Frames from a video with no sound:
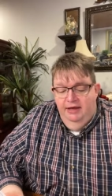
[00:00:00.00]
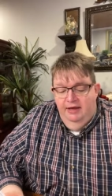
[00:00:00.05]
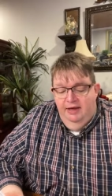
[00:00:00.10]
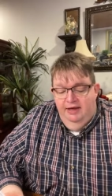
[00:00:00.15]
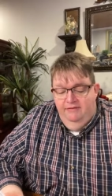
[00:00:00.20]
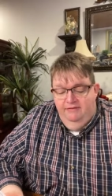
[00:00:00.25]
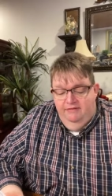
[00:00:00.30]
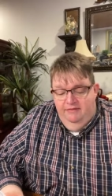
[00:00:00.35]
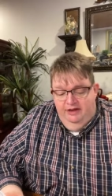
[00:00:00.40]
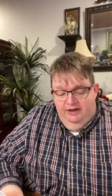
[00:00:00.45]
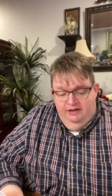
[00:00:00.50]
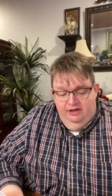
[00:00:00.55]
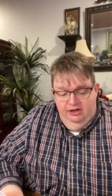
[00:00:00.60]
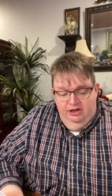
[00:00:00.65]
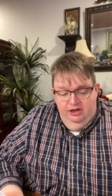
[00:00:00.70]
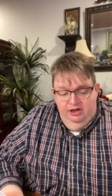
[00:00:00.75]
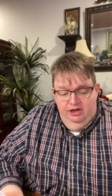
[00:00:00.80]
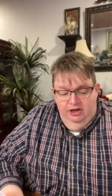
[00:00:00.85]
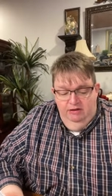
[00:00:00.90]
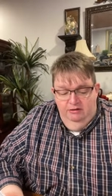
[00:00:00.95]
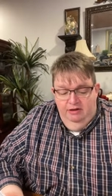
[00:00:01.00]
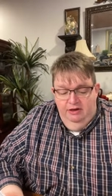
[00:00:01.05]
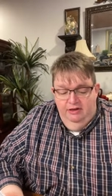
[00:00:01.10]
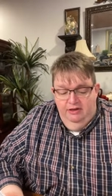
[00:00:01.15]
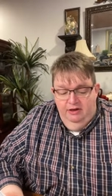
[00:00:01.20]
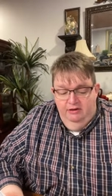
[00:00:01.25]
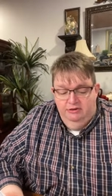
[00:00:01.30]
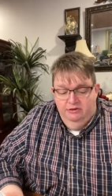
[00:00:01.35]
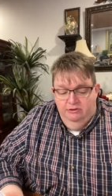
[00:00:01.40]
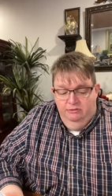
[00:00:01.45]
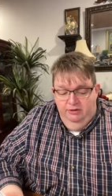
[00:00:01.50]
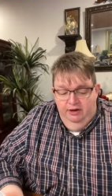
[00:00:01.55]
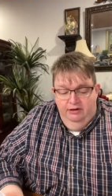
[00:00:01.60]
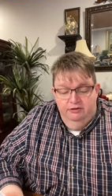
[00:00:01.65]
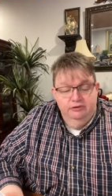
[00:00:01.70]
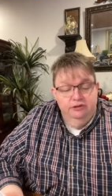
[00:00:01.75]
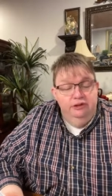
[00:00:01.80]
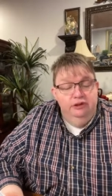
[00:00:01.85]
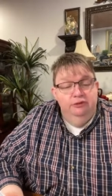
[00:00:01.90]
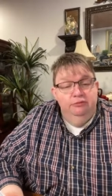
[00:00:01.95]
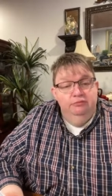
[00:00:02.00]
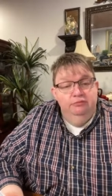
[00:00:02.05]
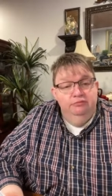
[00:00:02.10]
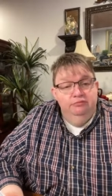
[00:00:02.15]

affecting you and those around you.